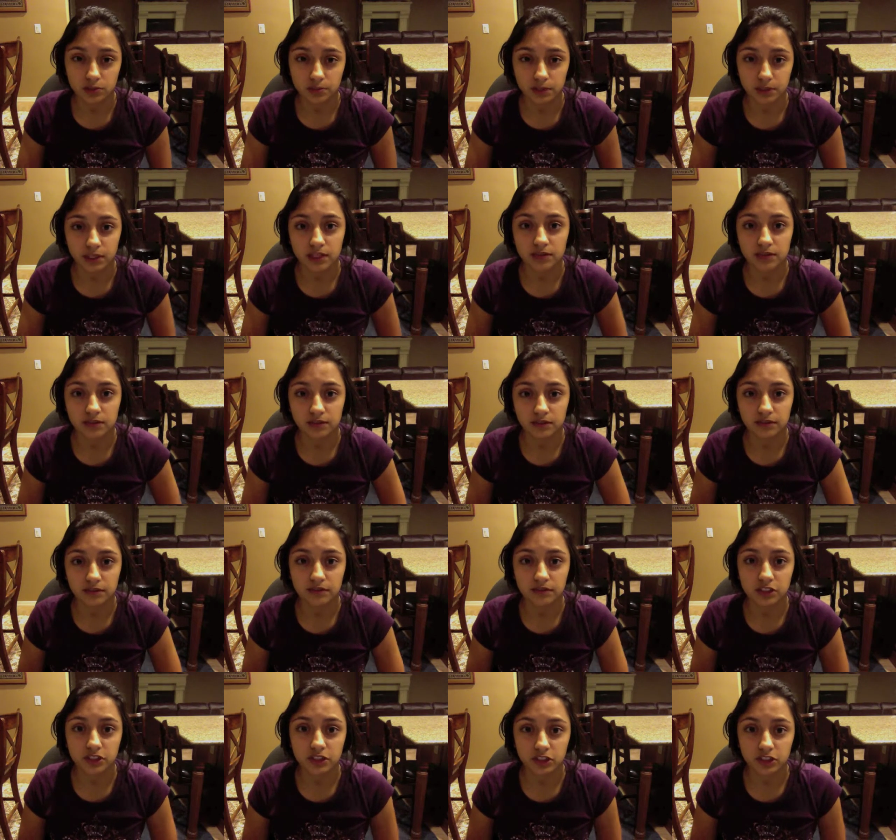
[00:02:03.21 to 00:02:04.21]
because it leaves
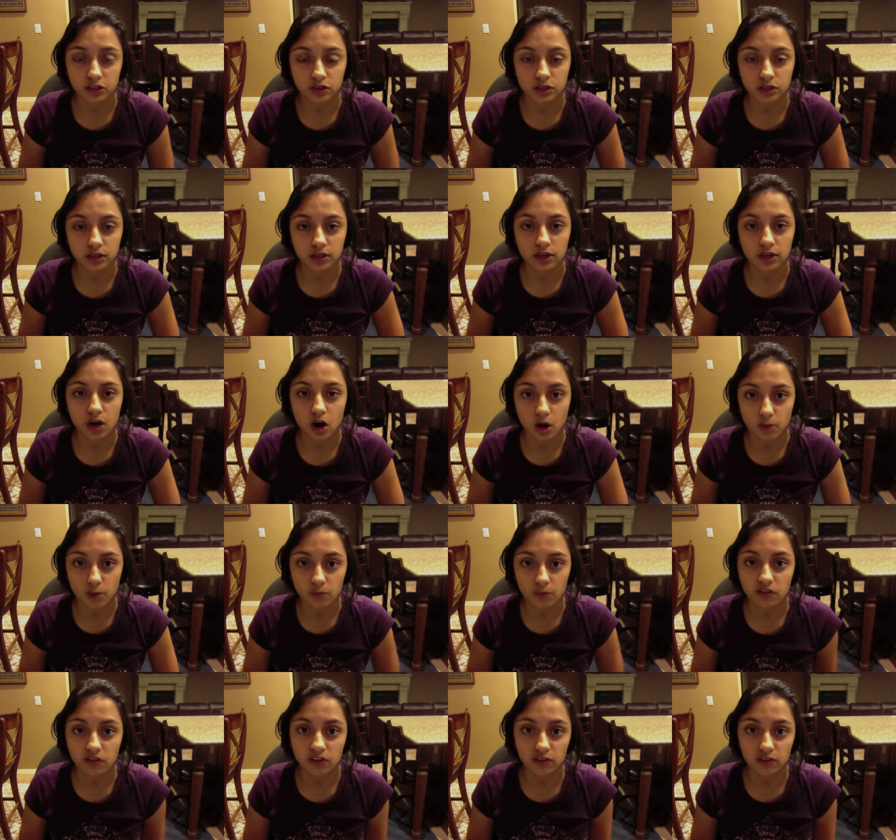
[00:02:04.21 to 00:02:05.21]
children in
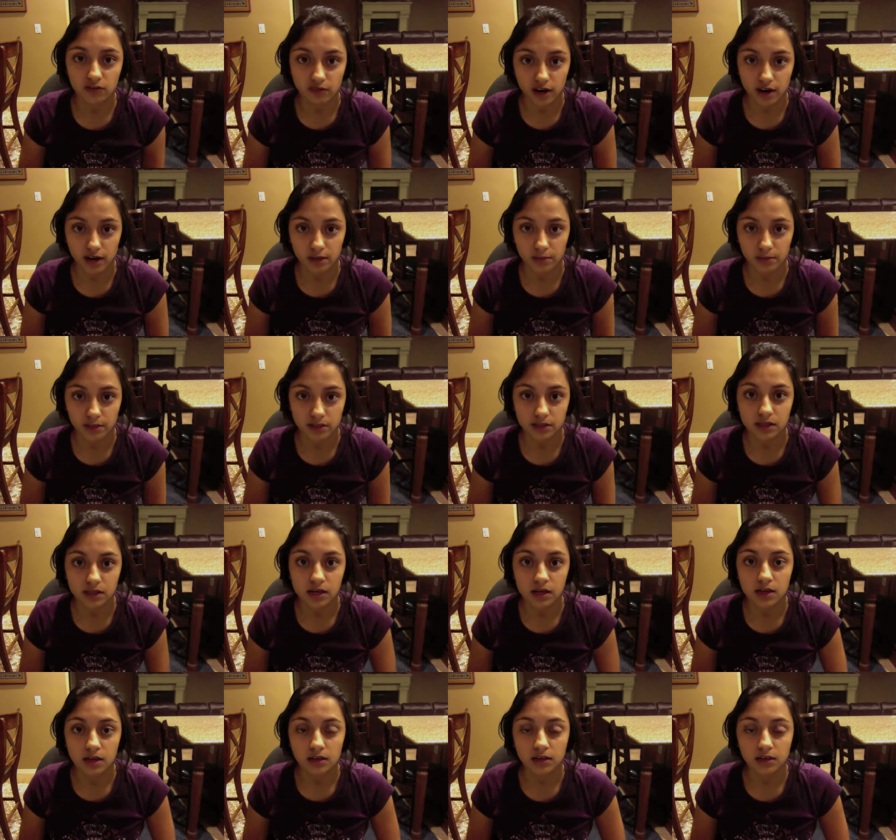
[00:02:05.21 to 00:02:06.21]
harmful environments
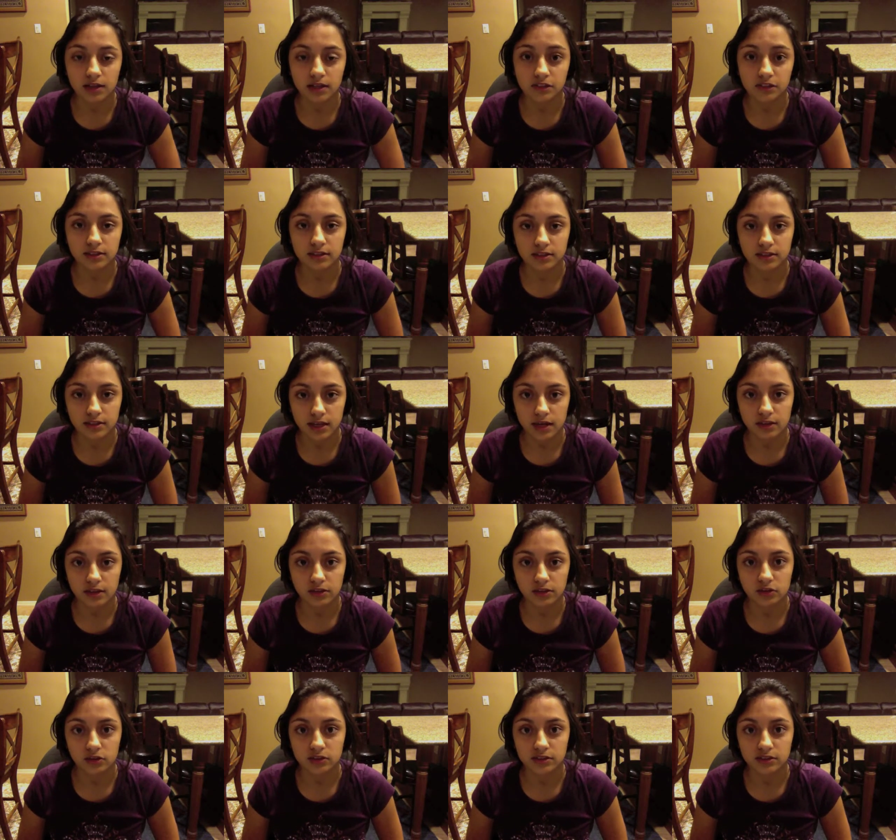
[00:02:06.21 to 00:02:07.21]
leading to death
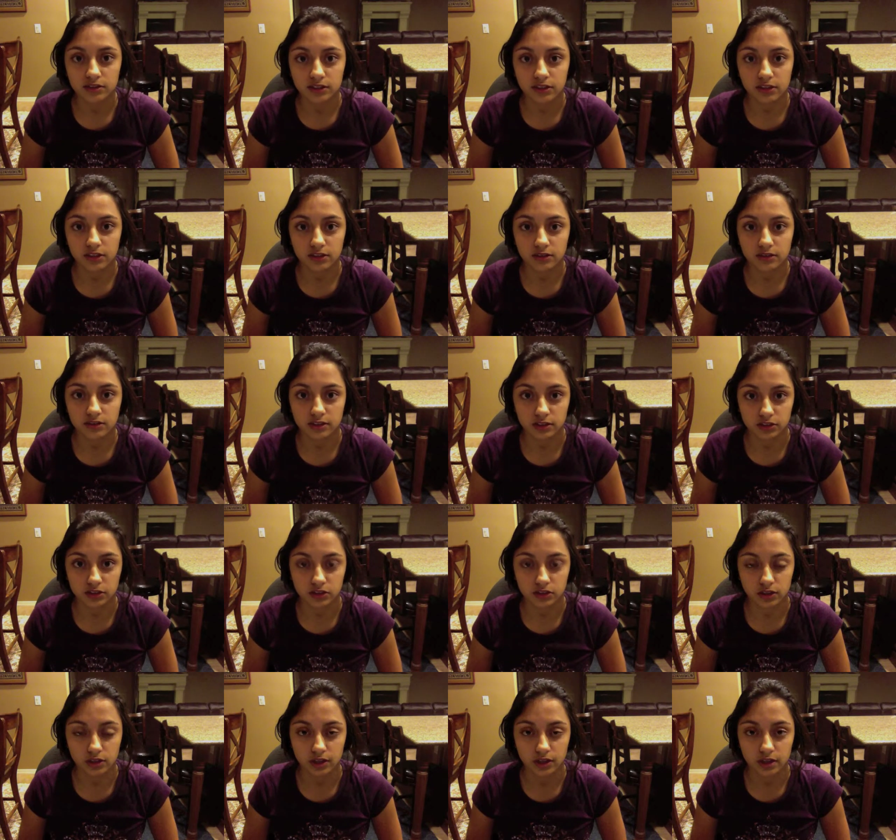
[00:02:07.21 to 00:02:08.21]
or serious
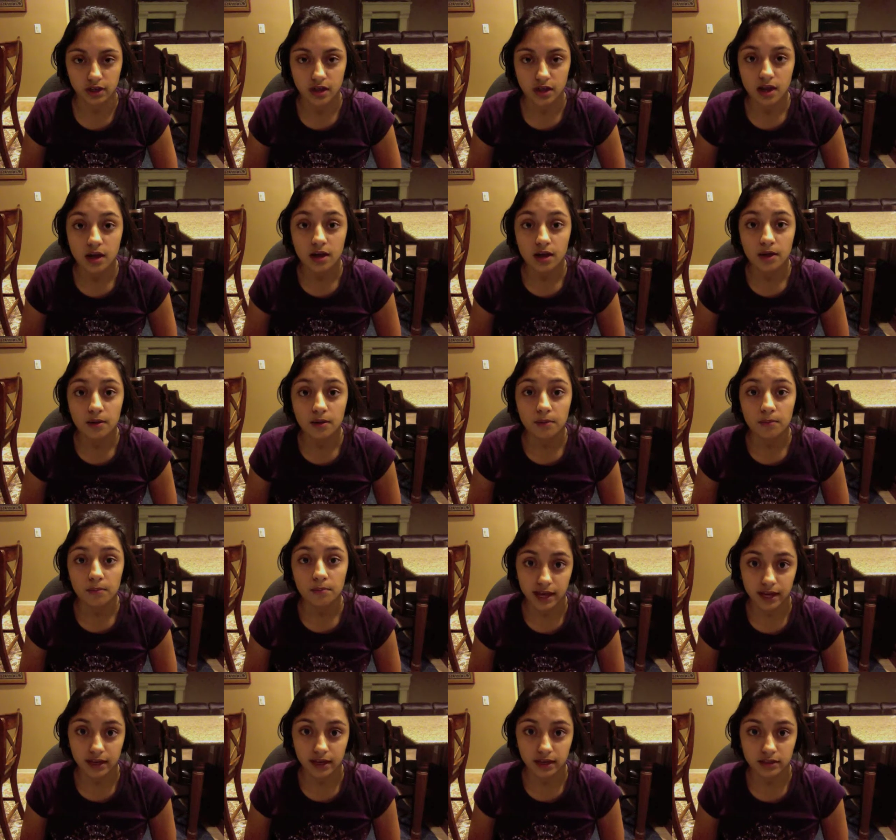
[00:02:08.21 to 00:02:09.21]
injury,
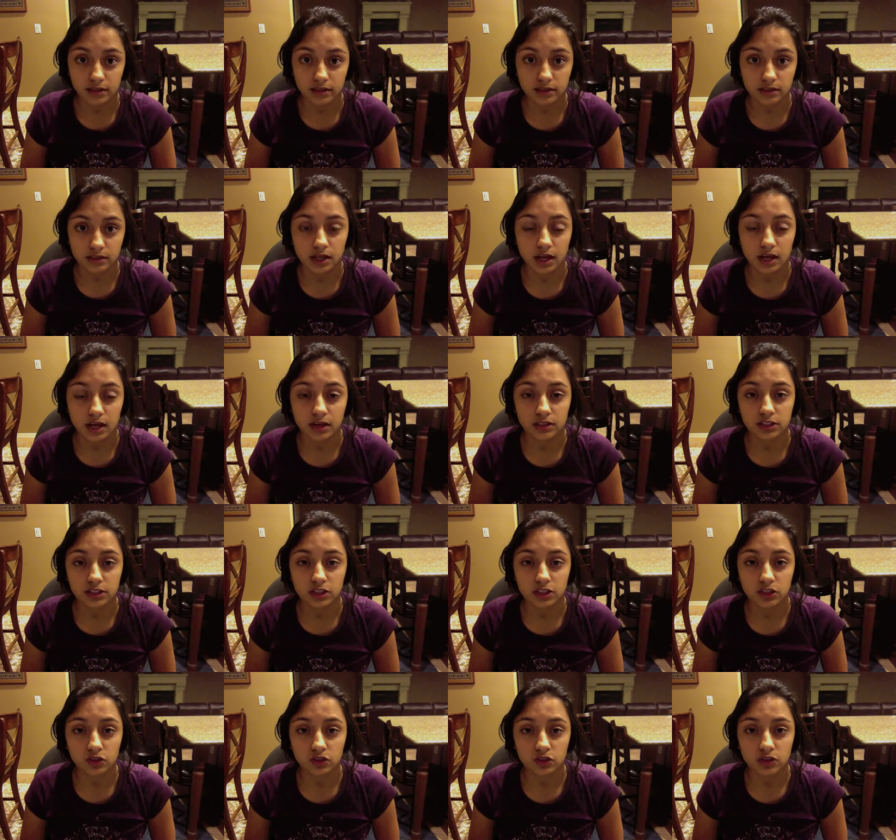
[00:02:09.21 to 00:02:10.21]
and
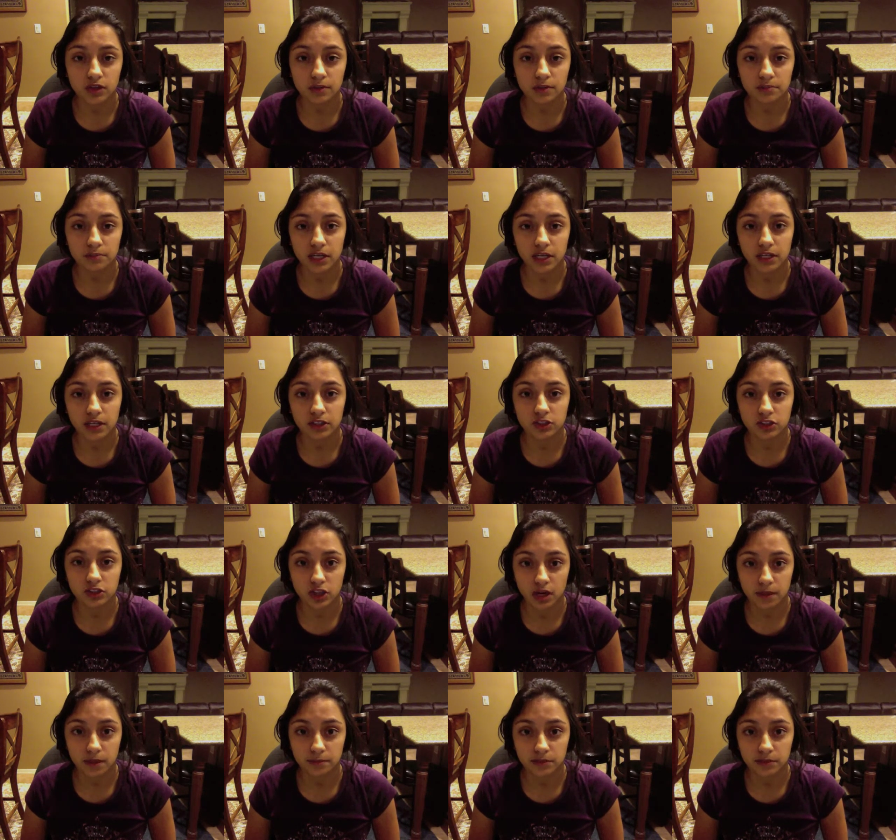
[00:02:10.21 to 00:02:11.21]
children obtain
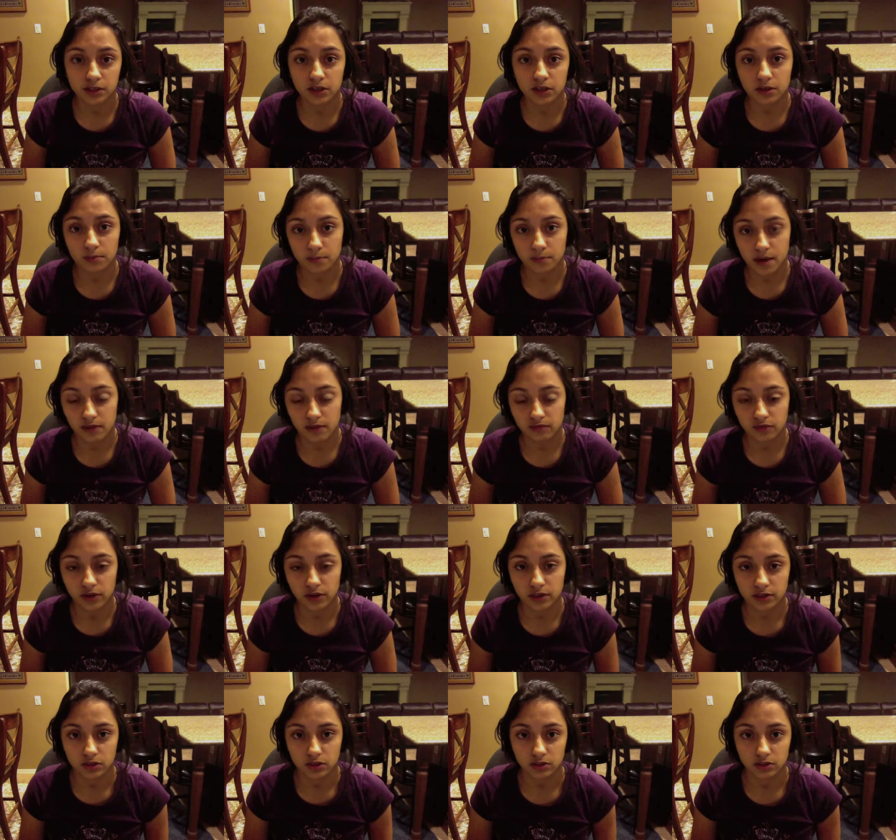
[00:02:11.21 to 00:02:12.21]
jobs that are meant for
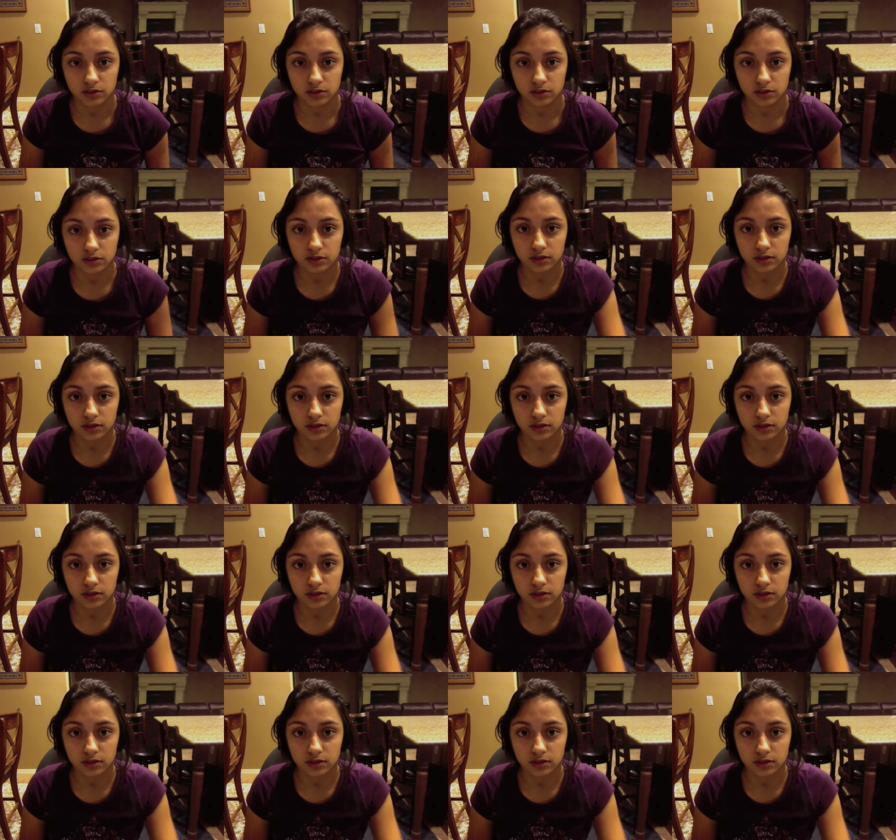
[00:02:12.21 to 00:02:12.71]
adults.